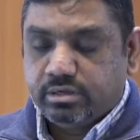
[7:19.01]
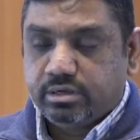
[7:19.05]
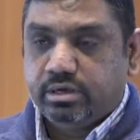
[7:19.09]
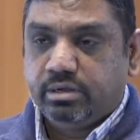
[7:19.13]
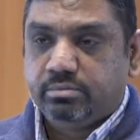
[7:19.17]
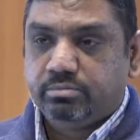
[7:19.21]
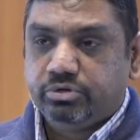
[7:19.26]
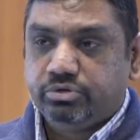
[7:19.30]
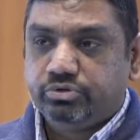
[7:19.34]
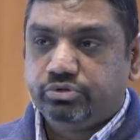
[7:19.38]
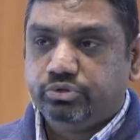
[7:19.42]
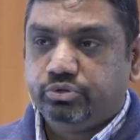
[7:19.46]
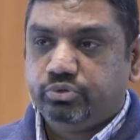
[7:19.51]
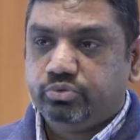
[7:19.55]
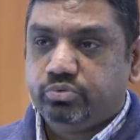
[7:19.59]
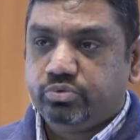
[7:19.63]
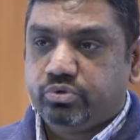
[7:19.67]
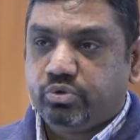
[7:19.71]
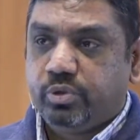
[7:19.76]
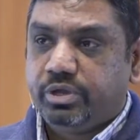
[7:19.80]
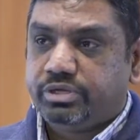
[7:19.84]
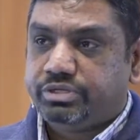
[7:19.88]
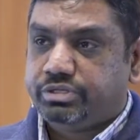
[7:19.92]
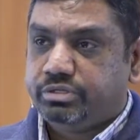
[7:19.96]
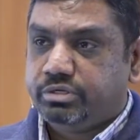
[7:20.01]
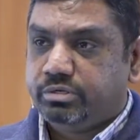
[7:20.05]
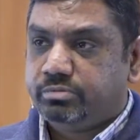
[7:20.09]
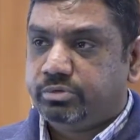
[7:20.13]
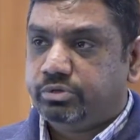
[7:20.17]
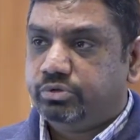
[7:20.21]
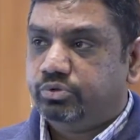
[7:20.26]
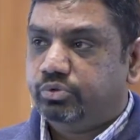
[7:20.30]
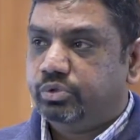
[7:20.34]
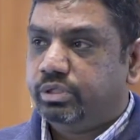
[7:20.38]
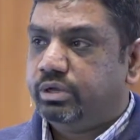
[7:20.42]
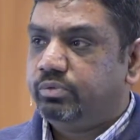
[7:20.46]
Number two, question
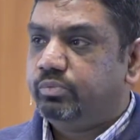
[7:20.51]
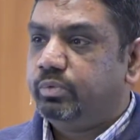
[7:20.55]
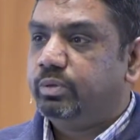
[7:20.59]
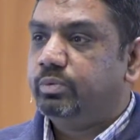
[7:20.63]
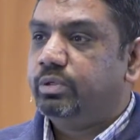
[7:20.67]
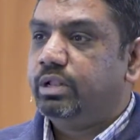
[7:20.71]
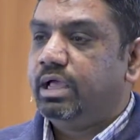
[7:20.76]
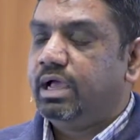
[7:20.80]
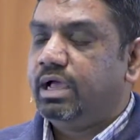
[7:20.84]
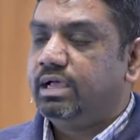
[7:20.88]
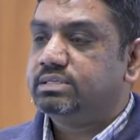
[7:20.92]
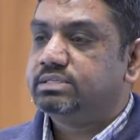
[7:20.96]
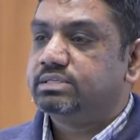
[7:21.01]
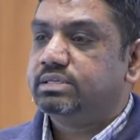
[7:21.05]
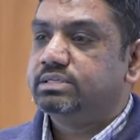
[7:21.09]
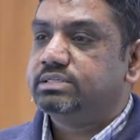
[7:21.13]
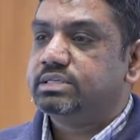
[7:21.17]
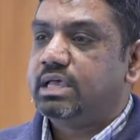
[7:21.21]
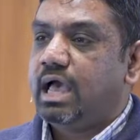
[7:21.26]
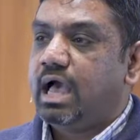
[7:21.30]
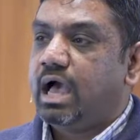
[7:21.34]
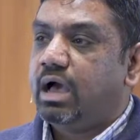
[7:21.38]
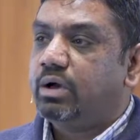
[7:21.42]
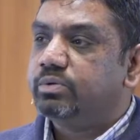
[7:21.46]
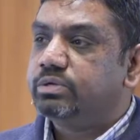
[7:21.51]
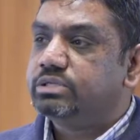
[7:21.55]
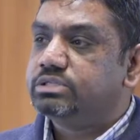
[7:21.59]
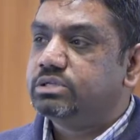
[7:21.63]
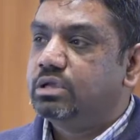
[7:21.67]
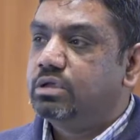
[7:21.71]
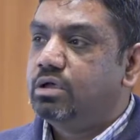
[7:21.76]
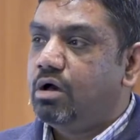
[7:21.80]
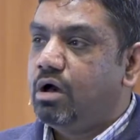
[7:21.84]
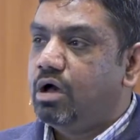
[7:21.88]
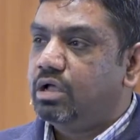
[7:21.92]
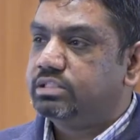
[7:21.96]
number two that we will ask is How is
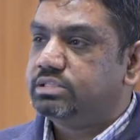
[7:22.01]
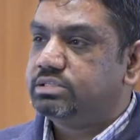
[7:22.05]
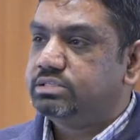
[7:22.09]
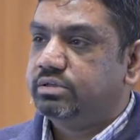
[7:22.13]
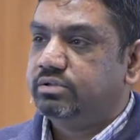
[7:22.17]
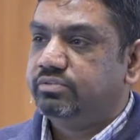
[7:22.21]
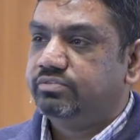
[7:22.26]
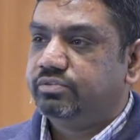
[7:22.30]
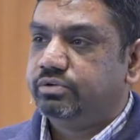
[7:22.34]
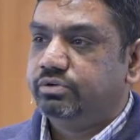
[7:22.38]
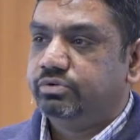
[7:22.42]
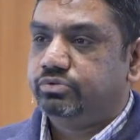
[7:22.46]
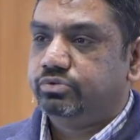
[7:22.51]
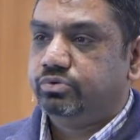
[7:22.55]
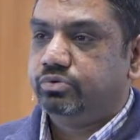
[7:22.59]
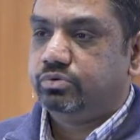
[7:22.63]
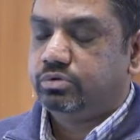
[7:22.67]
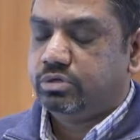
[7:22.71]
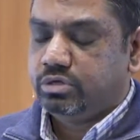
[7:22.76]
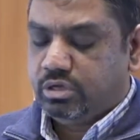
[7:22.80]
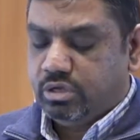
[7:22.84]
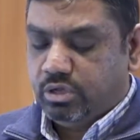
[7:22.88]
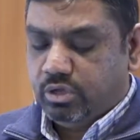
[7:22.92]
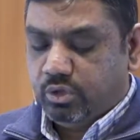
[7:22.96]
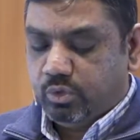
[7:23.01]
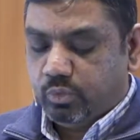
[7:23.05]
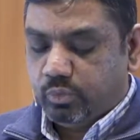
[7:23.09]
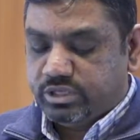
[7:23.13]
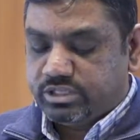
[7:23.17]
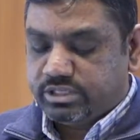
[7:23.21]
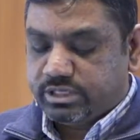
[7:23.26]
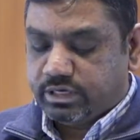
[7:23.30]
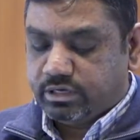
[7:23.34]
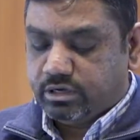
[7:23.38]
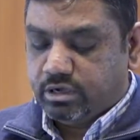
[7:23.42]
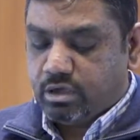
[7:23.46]
God self controlled? We
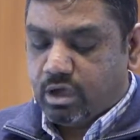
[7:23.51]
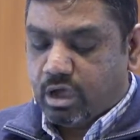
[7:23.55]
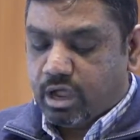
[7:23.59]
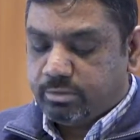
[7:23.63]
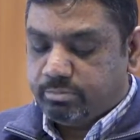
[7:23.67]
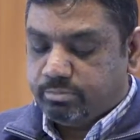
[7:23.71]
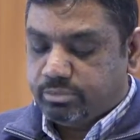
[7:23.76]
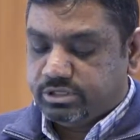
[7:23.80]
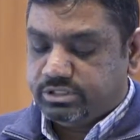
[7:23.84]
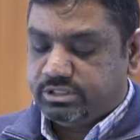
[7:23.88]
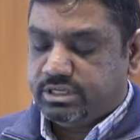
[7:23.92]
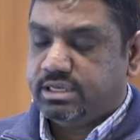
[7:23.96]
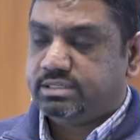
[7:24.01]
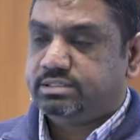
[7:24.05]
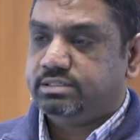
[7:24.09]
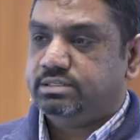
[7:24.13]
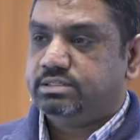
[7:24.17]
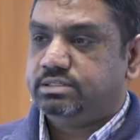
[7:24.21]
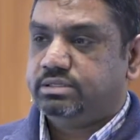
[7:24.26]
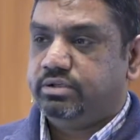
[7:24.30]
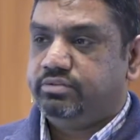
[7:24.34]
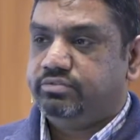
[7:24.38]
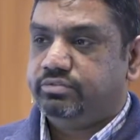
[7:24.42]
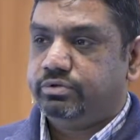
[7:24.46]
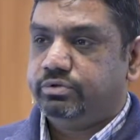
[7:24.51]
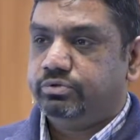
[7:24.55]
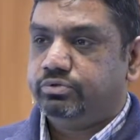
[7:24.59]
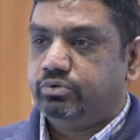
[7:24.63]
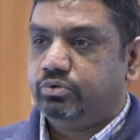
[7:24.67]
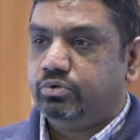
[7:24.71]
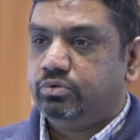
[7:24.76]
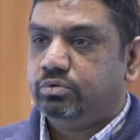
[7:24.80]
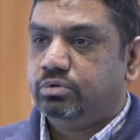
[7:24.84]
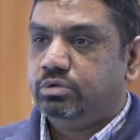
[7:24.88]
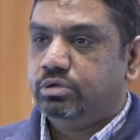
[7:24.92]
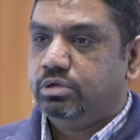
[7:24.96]
said God possesses self
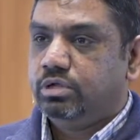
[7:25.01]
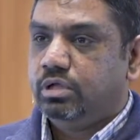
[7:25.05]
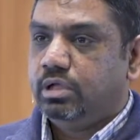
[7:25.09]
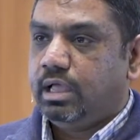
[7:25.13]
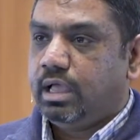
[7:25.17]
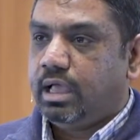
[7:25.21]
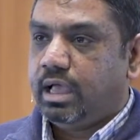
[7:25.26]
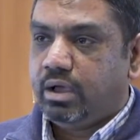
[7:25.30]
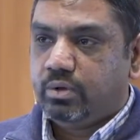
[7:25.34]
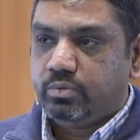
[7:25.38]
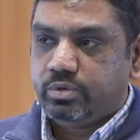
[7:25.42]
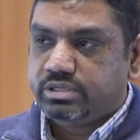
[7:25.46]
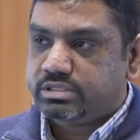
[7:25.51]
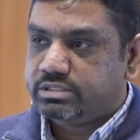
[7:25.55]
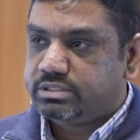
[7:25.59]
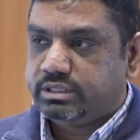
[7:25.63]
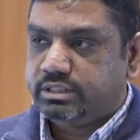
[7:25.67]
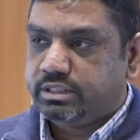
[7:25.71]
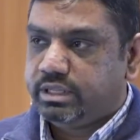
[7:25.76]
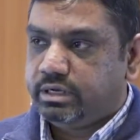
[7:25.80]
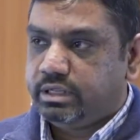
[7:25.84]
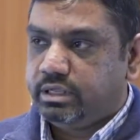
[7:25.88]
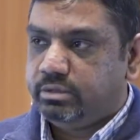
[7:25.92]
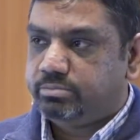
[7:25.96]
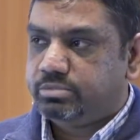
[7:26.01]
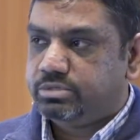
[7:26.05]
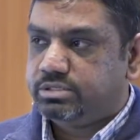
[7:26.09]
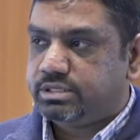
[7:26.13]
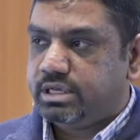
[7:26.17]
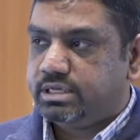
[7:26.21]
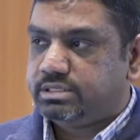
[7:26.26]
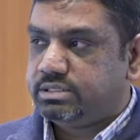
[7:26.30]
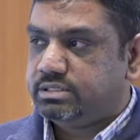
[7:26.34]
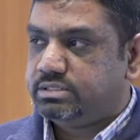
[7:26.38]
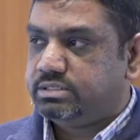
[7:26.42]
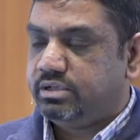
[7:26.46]
control. How is it that he
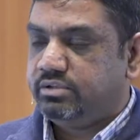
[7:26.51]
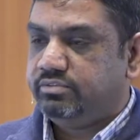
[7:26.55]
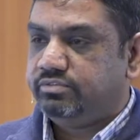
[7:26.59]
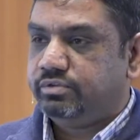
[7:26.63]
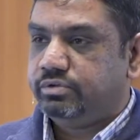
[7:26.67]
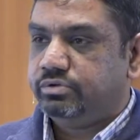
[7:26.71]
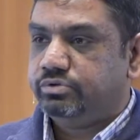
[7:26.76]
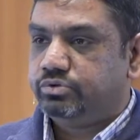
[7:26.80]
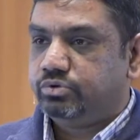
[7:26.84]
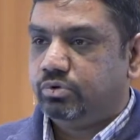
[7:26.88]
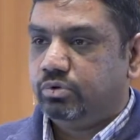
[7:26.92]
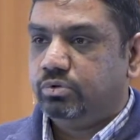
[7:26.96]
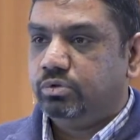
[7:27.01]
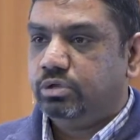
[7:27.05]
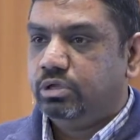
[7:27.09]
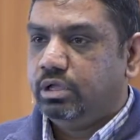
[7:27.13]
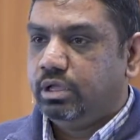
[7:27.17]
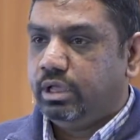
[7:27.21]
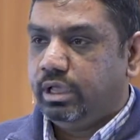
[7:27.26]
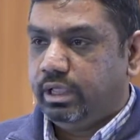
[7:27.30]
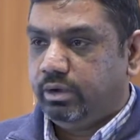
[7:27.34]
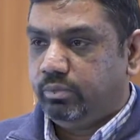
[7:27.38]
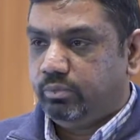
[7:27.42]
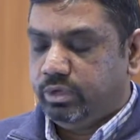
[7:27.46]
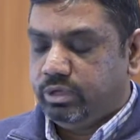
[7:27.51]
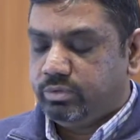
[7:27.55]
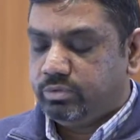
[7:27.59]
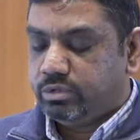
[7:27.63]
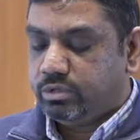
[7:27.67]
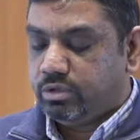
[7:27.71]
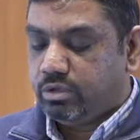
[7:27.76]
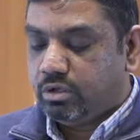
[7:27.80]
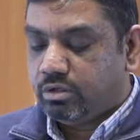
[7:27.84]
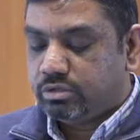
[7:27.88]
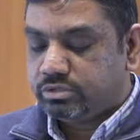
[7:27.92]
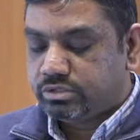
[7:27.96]
possesses self control? And we
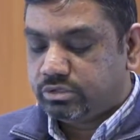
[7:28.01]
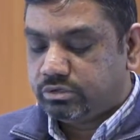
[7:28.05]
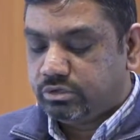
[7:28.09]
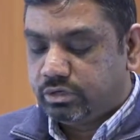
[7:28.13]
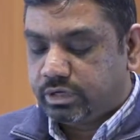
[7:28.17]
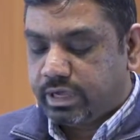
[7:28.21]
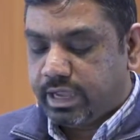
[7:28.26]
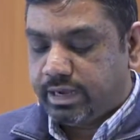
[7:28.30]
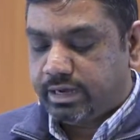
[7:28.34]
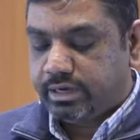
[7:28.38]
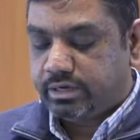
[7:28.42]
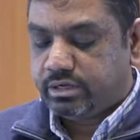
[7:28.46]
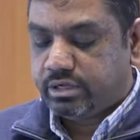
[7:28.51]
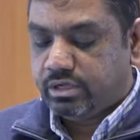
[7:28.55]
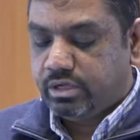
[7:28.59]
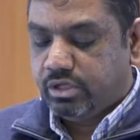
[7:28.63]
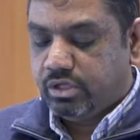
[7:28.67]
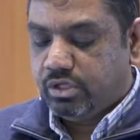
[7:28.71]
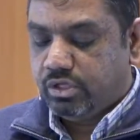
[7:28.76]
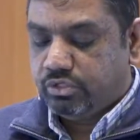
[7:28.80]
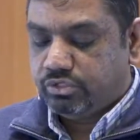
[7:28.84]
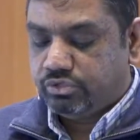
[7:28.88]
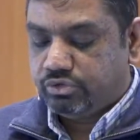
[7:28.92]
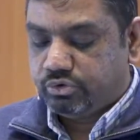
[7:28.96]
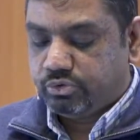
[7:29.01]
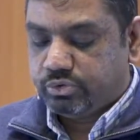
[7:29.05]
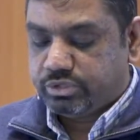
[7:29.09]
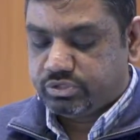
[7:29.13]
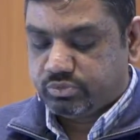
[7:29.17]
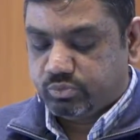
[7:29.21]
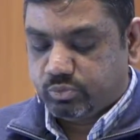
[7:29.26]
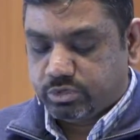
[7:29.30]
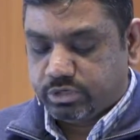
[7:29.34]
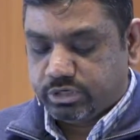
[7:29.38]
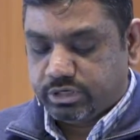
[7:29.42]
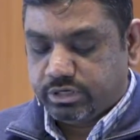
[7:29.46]
will also look at it through
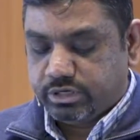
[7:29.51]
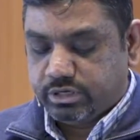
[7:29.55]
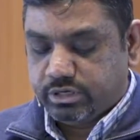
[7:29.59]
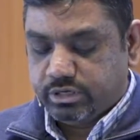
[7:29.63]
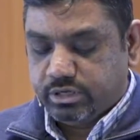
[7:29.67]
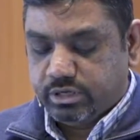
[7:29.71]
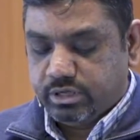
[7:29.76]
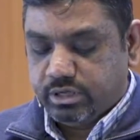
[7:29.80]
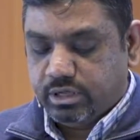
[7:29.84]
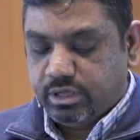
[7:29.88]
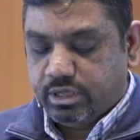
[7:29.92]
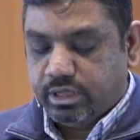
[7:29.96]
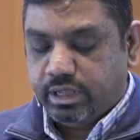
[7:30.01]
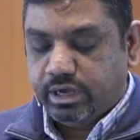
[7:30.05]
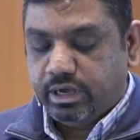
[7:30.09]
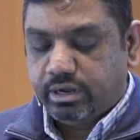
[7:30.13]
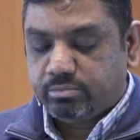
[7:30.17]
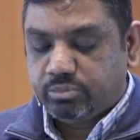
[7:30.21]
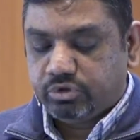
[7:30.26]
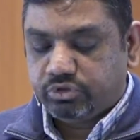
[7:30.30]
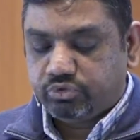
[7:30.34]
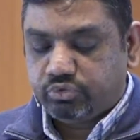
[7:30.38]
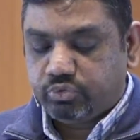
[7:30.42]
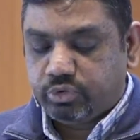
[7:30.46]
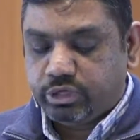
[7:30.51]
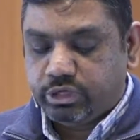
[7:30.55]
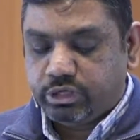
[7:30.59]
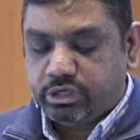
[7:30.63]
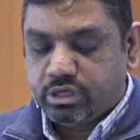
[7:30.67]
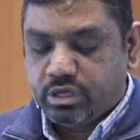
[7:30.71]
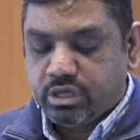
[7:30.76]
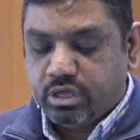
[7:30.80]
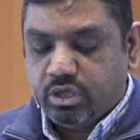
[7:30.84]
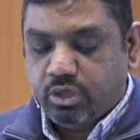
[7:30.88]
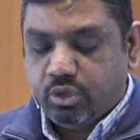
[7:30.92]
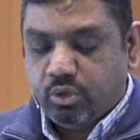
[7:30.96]
his word. And number
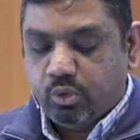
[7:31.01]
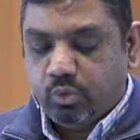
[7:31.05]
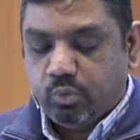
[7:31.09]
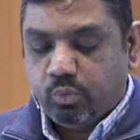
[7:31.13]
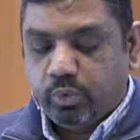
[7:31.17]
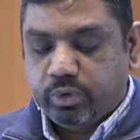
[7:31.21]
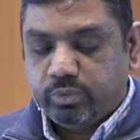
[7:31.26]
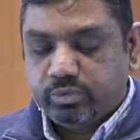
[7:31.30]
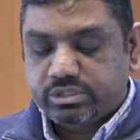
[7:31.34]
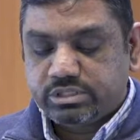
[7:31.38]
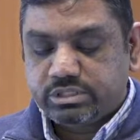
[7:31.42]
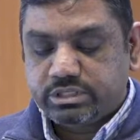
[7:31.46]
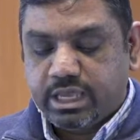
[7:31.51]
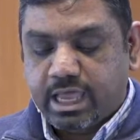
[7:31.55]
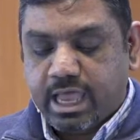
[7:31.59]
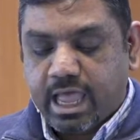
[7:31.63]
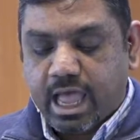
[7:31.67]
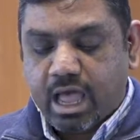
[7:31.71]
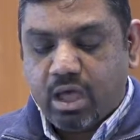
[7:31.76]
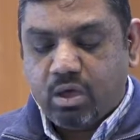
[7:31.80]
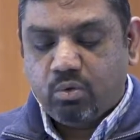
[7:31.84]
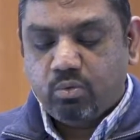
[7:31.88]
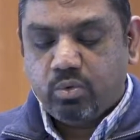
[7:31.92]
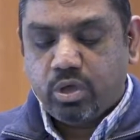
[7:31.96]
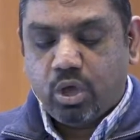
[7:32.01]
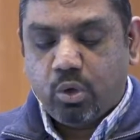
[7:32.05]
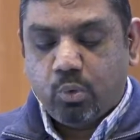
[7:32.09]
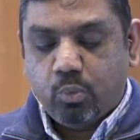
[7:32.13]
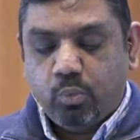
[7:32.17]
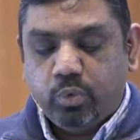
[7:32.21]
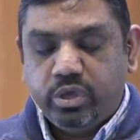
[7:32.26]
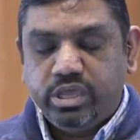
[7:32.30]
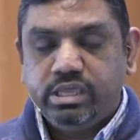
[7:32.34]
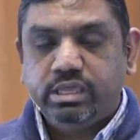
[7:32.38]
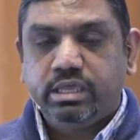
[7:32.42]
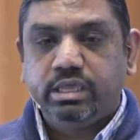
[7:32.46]
three, we will see how
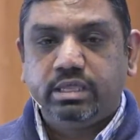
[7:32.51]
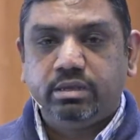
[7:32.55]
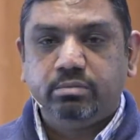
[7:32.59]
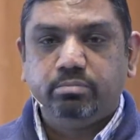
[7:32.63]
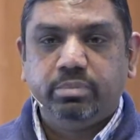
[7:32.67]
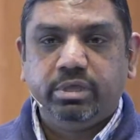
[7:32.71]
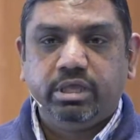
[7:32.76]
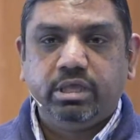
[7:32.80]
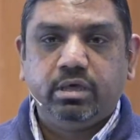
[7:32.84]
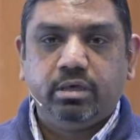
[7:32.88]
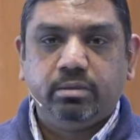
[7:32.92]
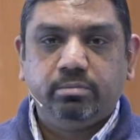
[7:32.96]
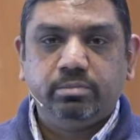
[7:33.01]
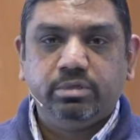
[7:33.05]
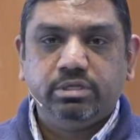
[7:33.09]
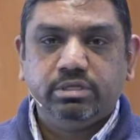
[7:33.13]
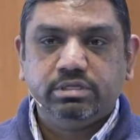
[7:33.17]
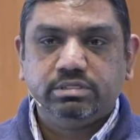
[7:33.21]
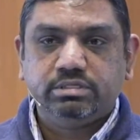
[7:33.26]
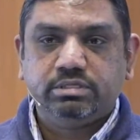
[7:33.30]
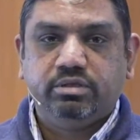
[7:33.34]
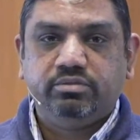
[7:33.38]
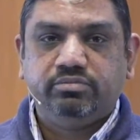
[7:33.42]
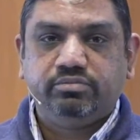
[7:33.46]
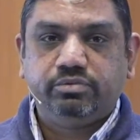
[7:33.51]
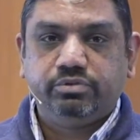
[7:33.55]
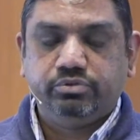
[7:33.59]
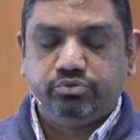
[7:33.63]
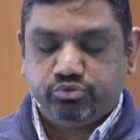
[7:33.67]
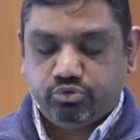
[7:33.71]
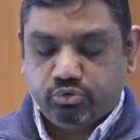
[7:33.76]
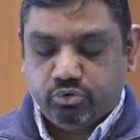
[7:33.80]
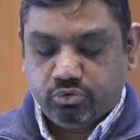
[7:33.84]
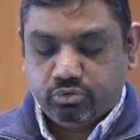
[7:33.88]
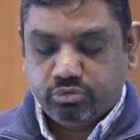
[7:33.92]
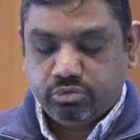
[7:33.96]
we can become self
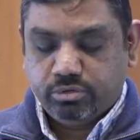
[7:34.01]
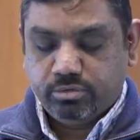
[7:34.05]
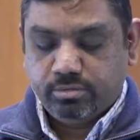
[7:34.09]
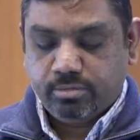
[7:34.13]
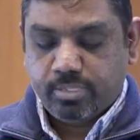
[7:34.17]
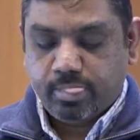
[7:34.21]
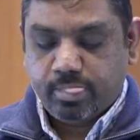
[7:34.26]
controlled.